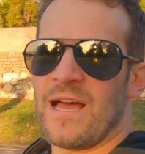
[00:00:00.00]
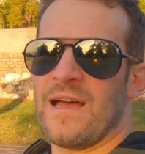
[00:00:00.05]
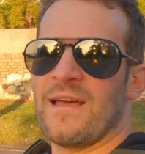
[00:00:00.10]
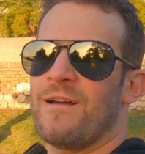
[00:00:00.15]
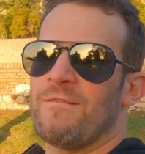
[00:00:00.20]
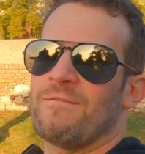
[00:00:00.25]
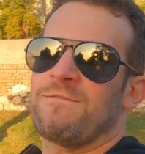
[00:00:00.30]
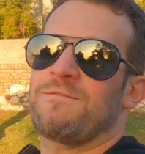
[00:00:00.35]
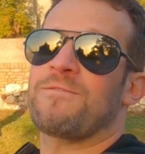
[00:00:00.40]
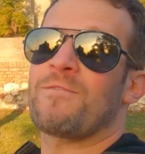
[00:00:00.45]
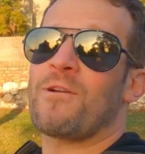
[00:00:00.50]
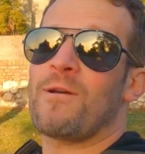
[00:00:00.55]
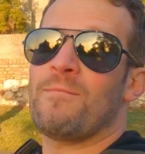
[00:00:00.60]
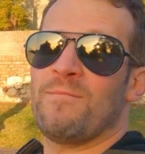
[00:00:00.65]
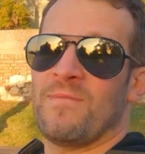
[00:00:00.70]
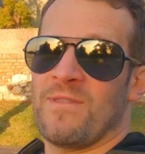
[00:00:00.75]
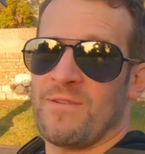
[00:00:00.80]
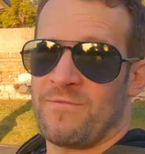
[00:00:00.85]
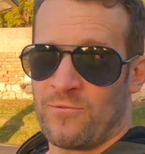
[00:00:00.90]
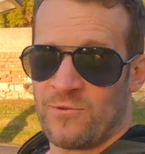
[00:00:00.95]
not
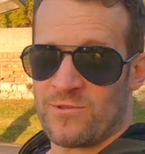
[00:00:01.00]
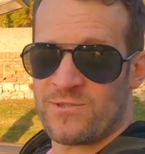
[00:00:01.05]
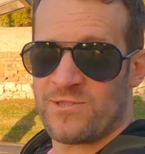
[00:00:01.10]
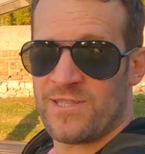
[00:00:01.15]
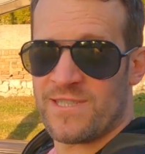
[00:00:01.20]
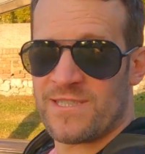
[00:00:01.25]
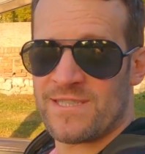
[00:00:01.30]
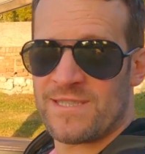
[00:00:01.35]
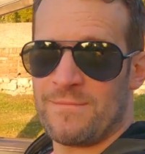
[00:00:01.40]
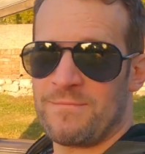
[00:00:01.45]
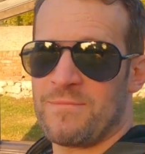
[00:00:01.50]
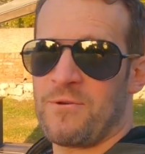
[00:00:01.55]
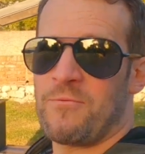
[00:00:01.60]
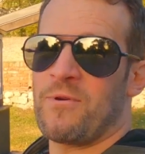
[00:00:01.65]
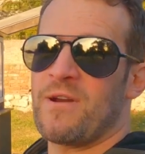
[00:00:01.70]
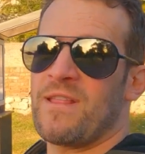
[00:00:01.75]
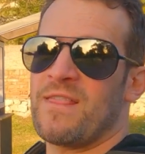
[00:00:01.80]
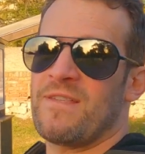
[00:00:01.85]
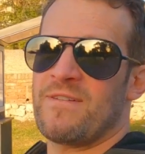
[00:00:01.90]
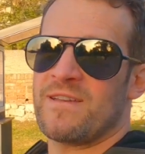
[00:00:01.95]
from the fortress, but
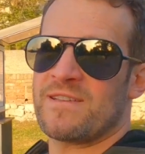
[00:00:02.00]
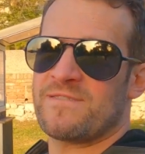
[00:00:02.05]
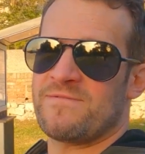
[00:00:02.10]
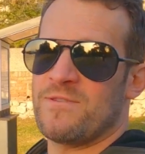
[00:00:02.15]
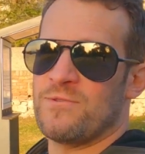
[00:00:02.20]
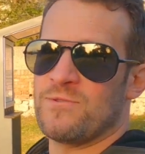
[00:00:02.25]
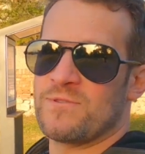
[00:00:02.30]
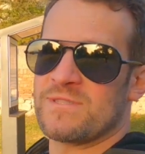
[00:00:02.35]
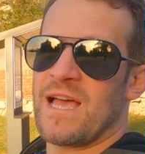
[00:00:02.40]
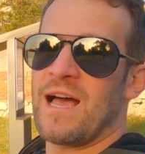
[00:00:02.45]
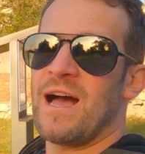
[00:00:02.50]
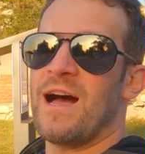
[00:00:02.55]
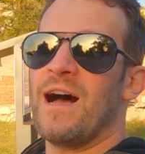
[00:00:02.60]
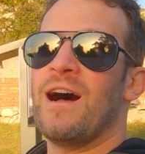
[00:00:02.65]
one of the best views